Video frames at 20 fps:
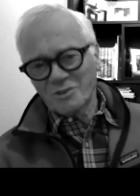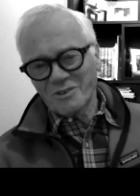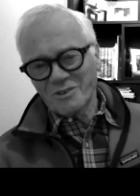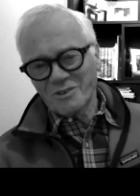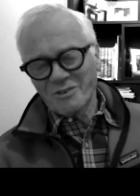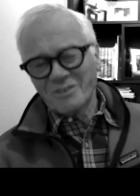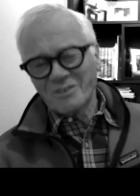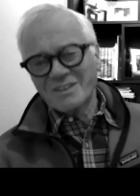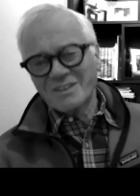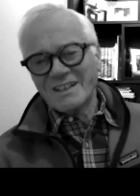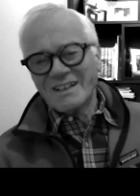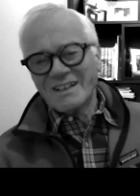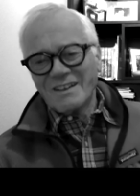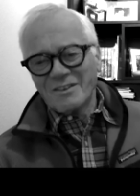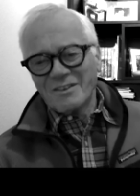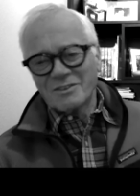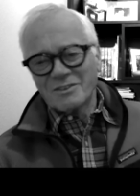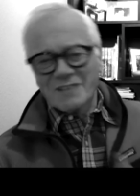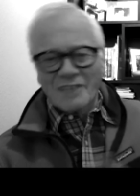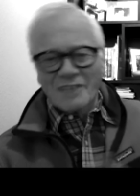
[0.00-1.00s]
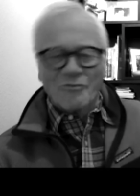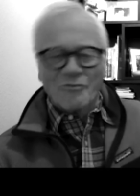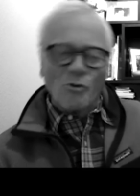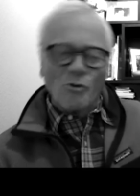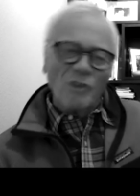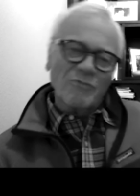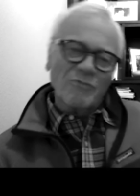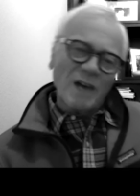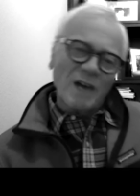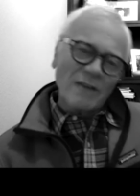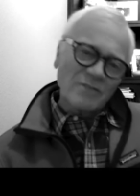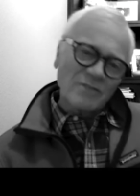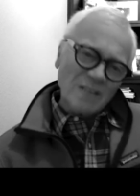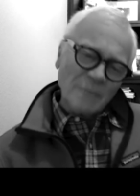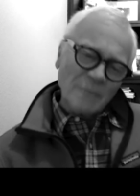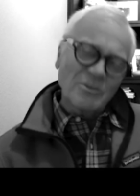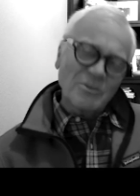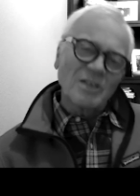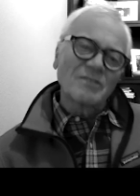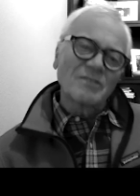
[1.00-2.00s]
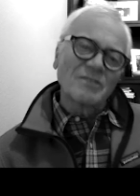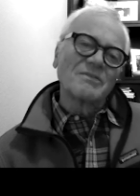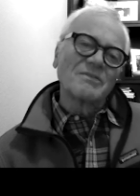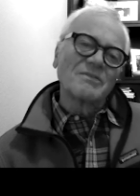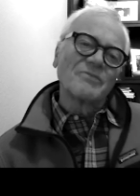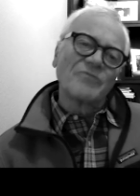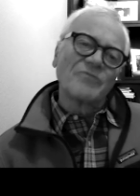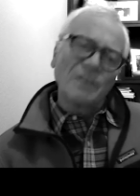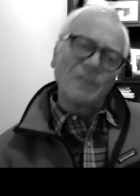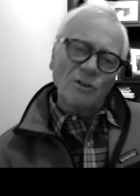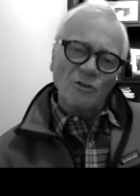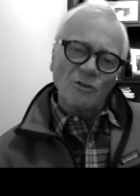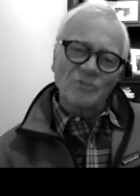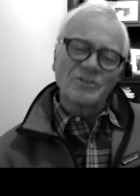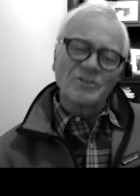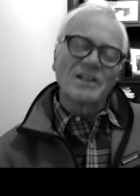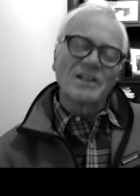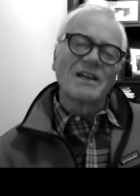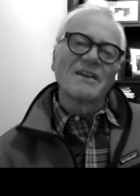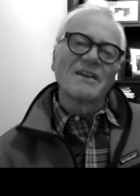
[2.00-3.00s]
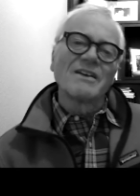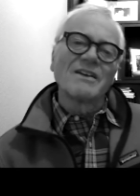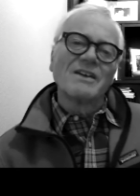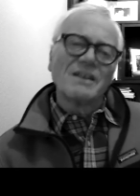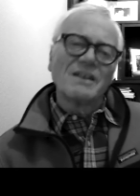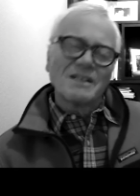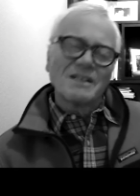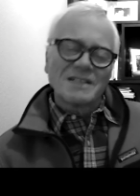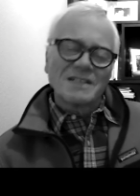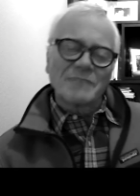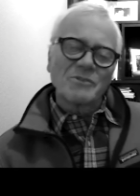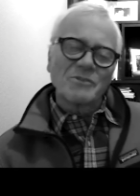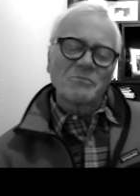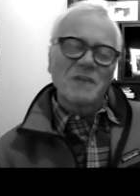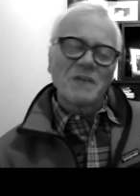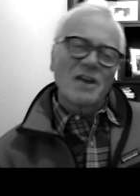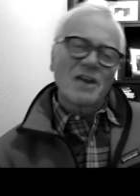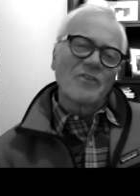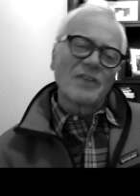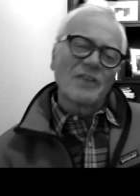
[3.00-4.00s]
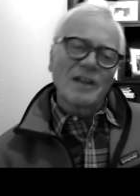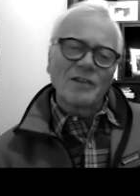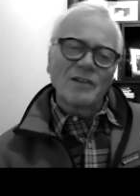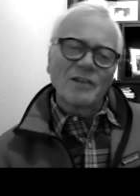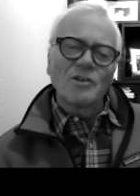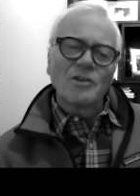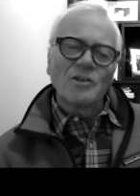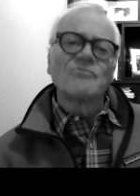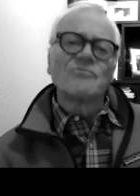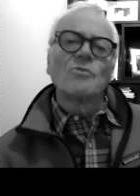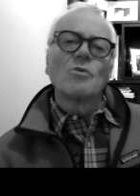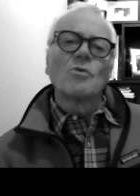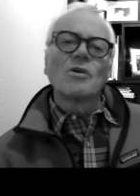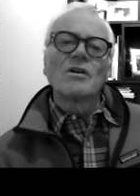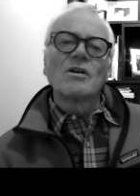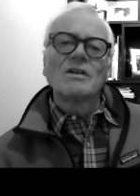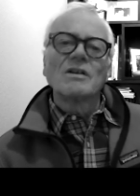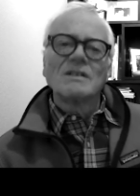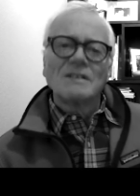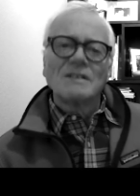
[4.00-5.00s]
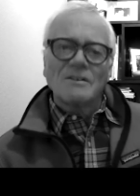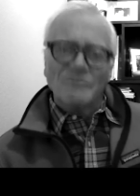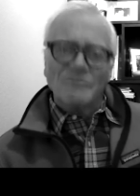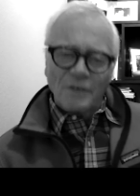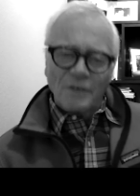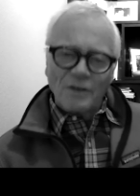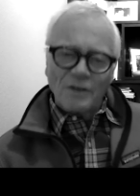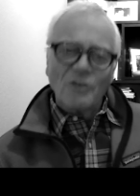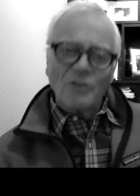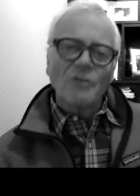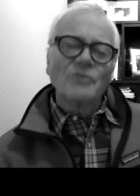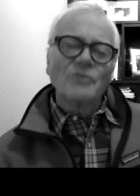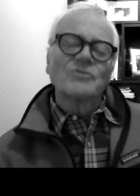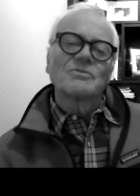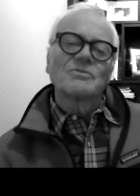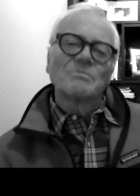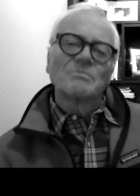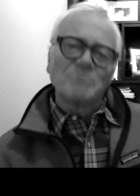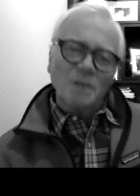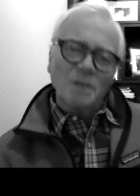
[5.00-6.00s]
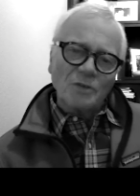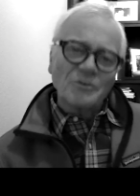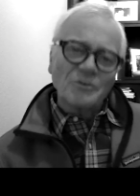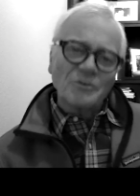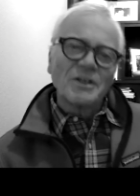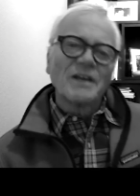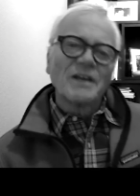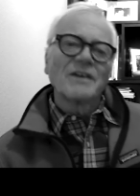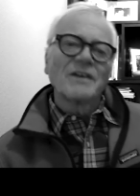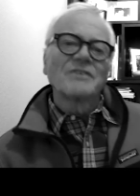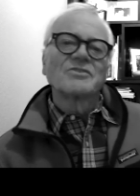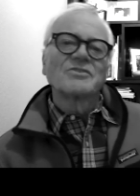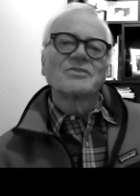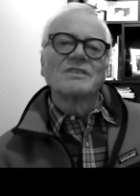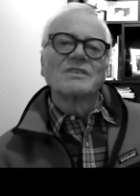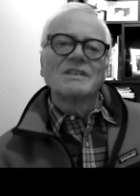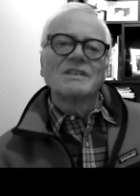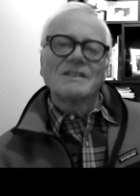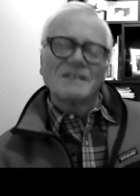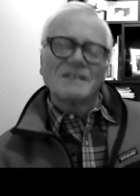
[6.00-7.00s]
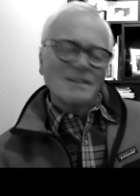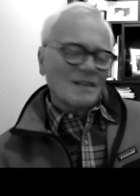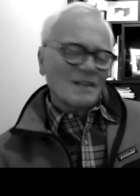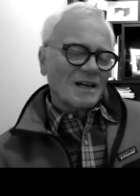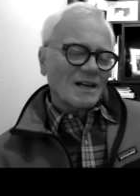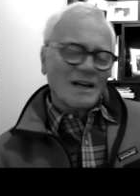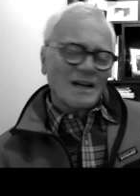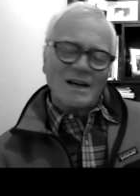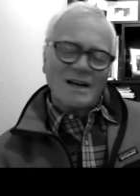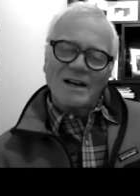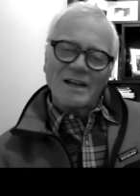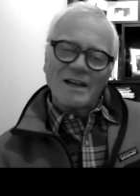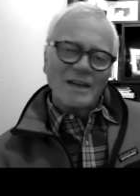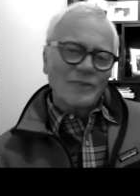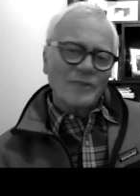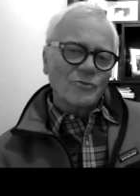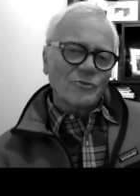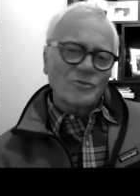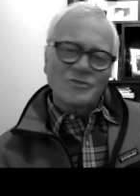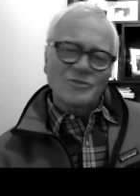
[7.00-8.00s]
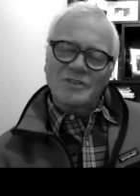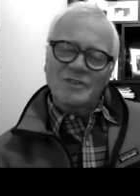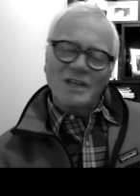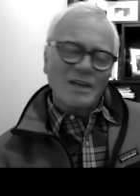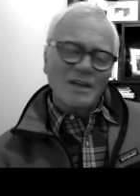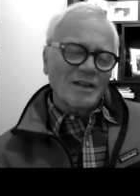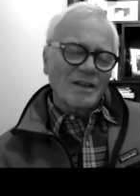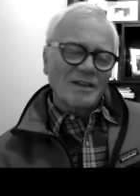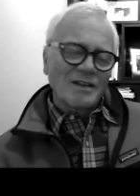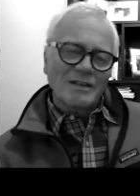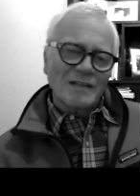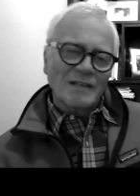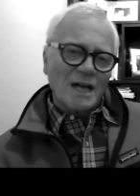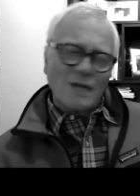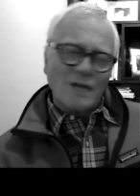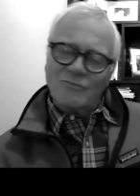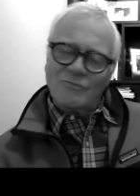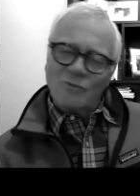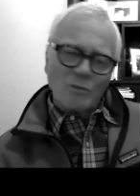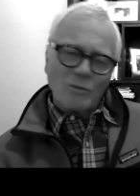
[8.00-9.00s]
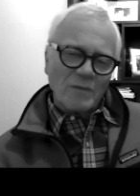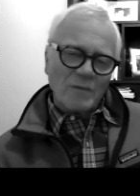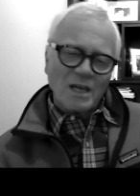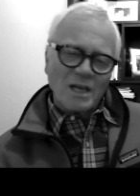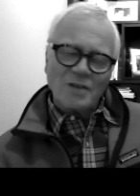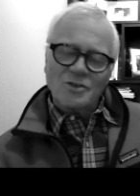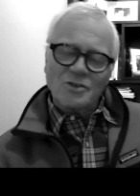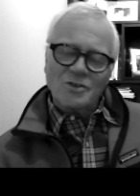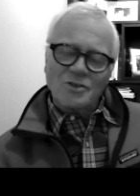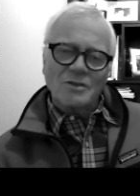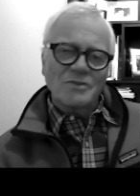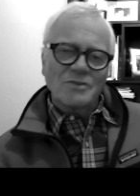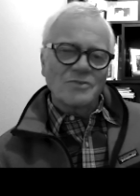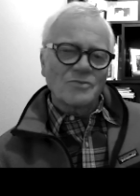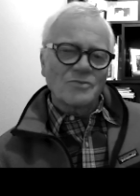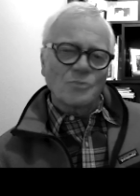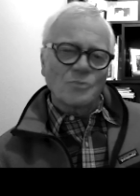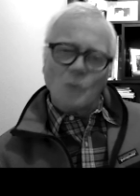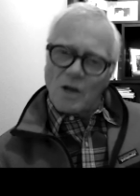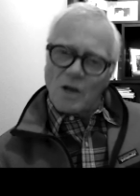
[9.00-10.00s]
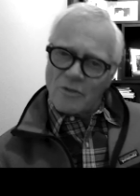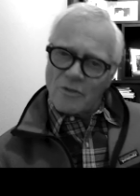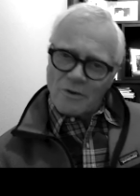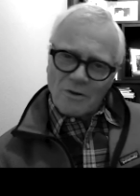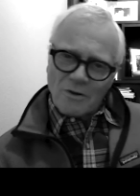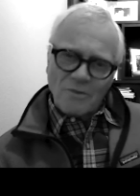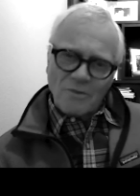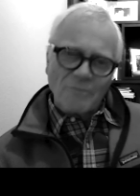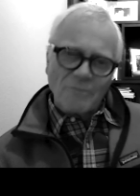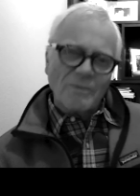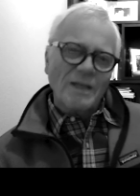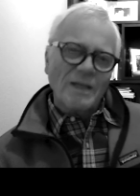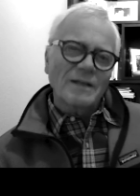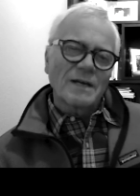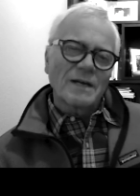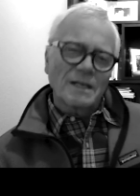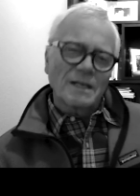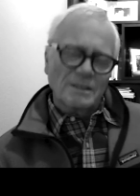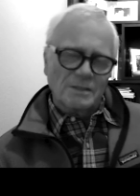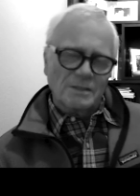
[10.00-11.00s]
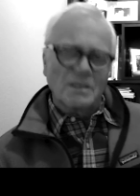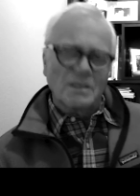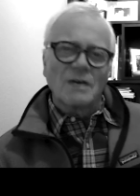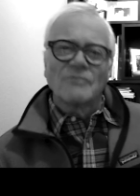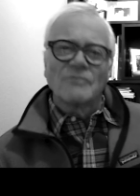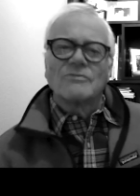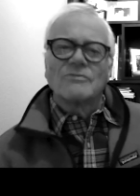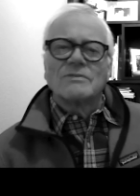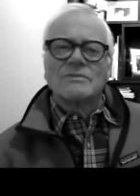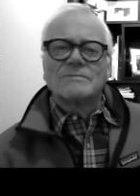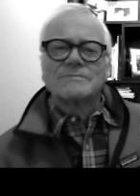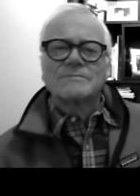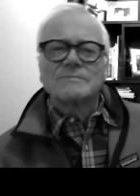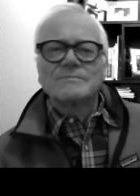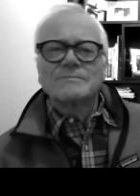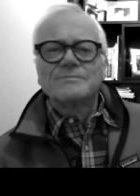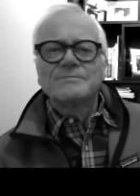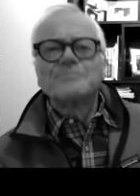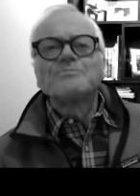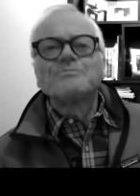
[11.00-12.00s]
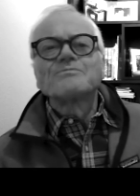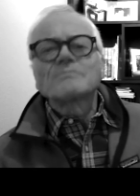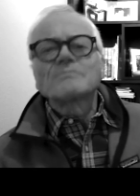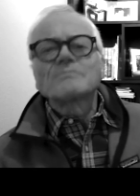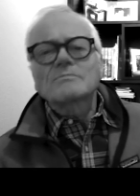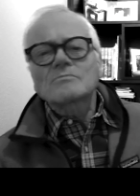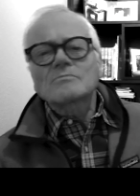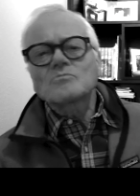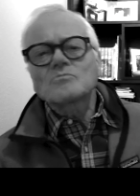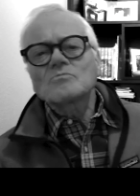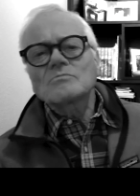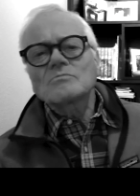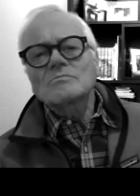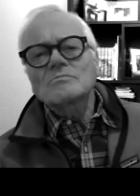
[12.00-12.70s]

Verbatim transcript: So there's there's like four or five subject fields that I subject matter that I look for: mm-hmm. fields, buildings, uh, interesting cloud formations, weather, that kind of stuff. Wow.